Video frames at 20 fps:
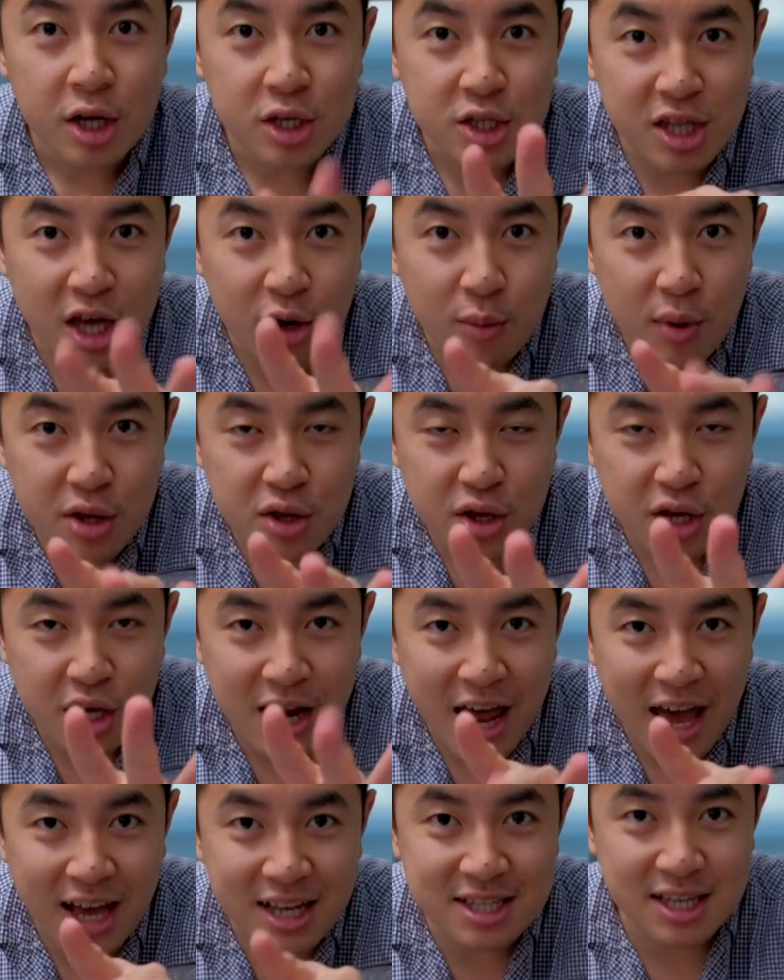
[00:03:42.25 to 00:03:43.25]
So that way you
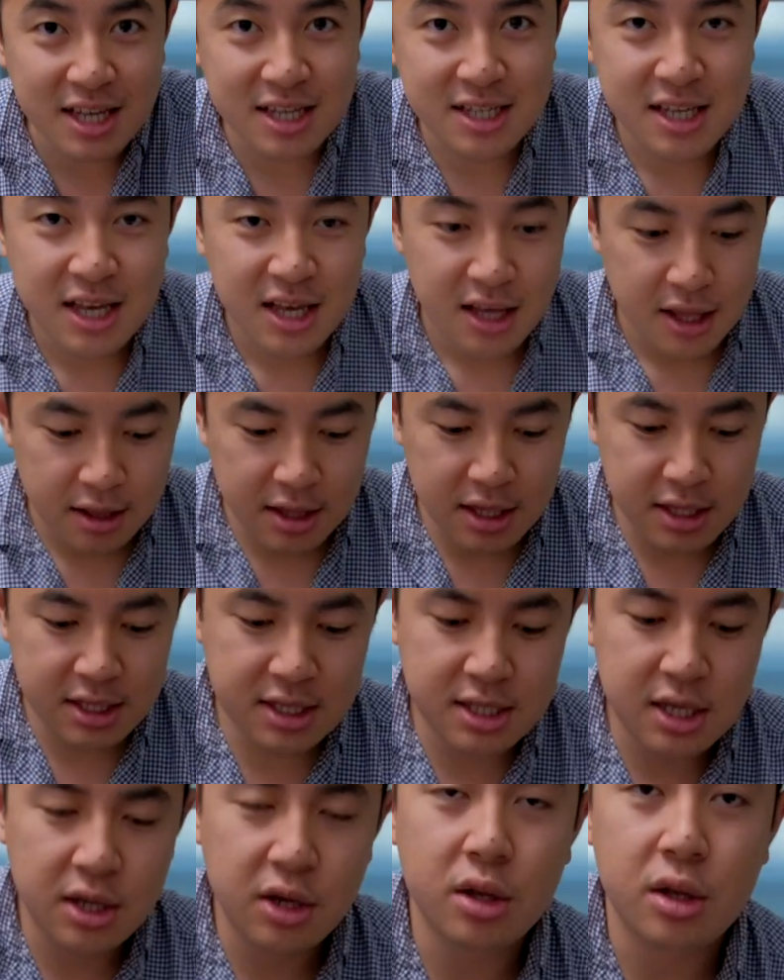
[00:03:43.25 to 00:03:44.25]
can access this
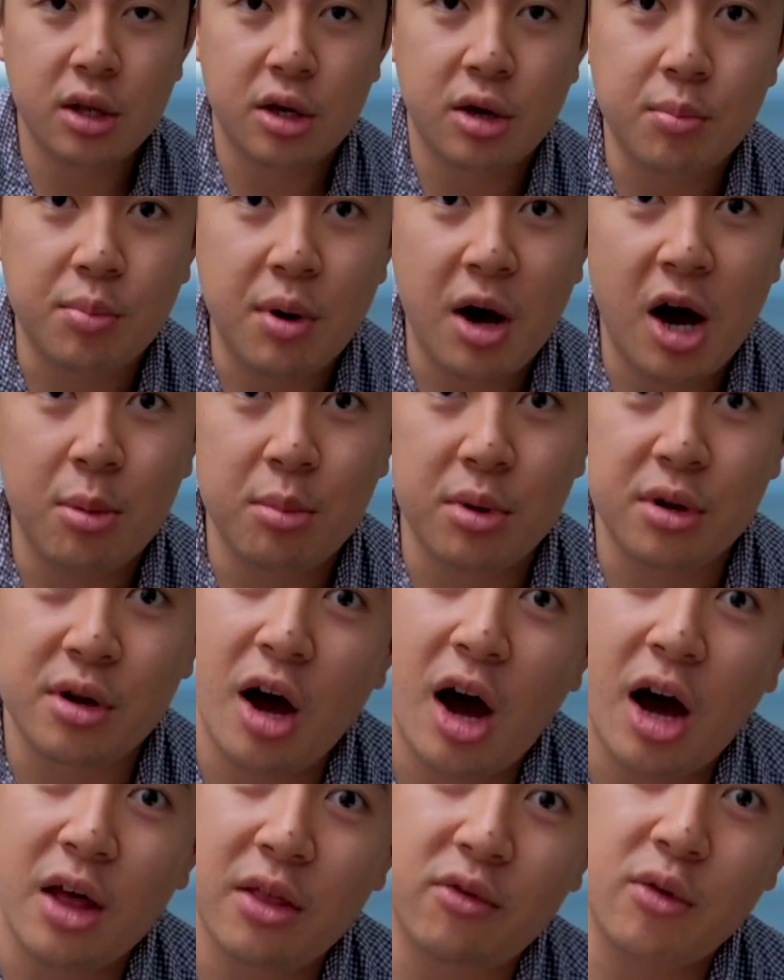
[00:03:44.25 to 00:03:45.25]
singular
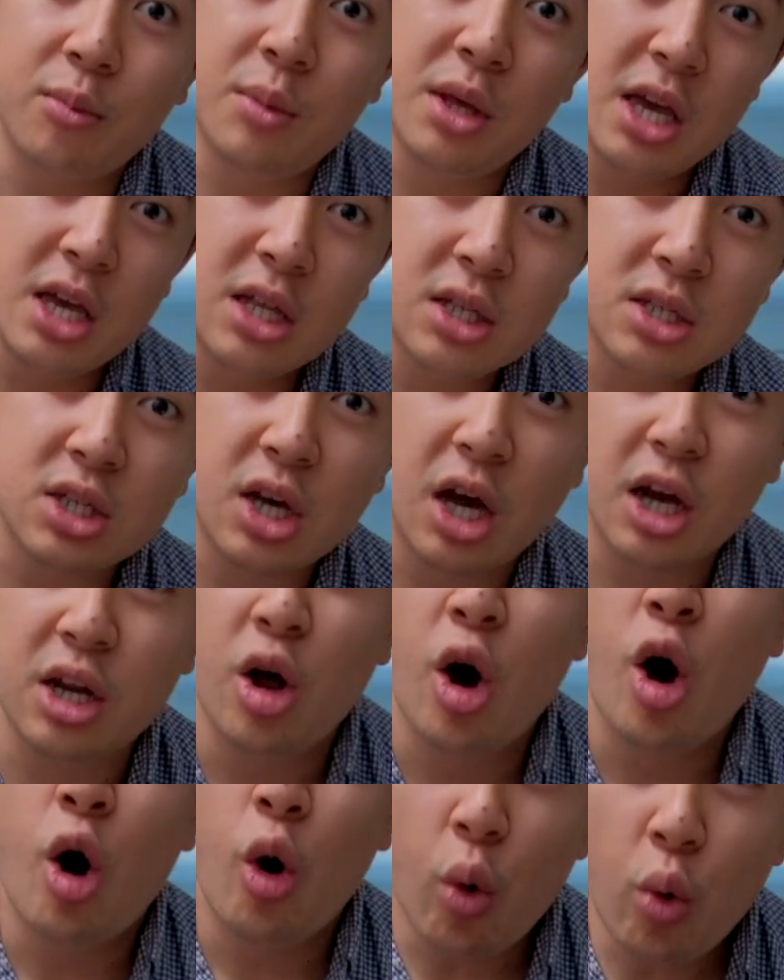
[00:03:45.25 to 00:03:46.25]
compartment either from the inside
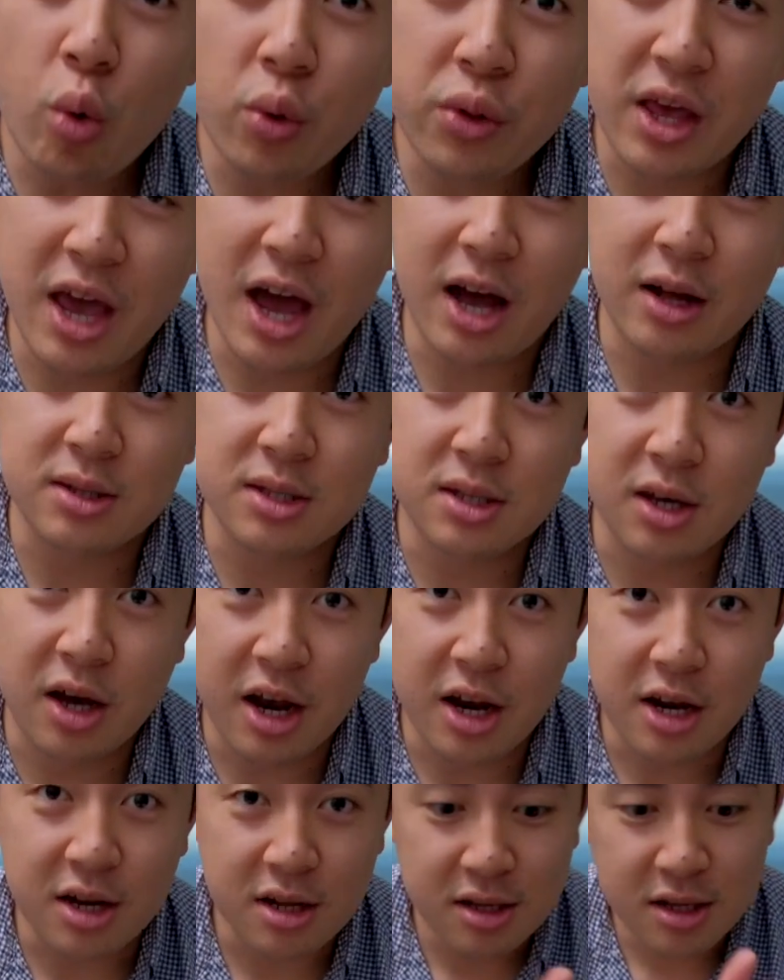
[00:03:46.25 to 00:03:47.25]
or the
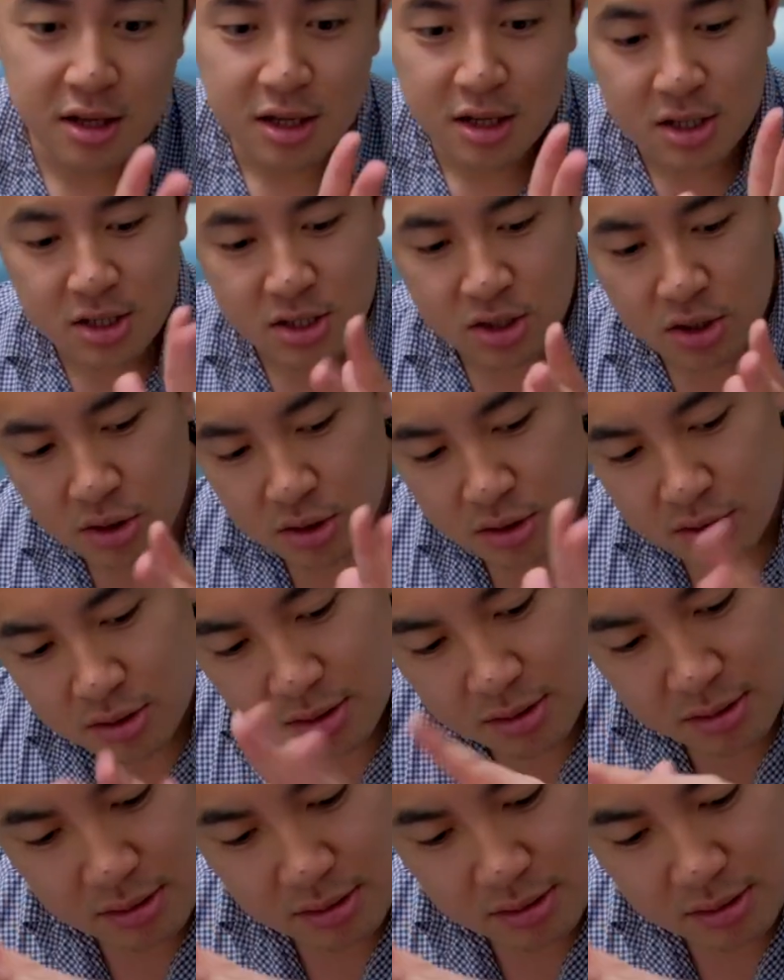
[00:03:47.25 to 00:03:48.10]
outside. So,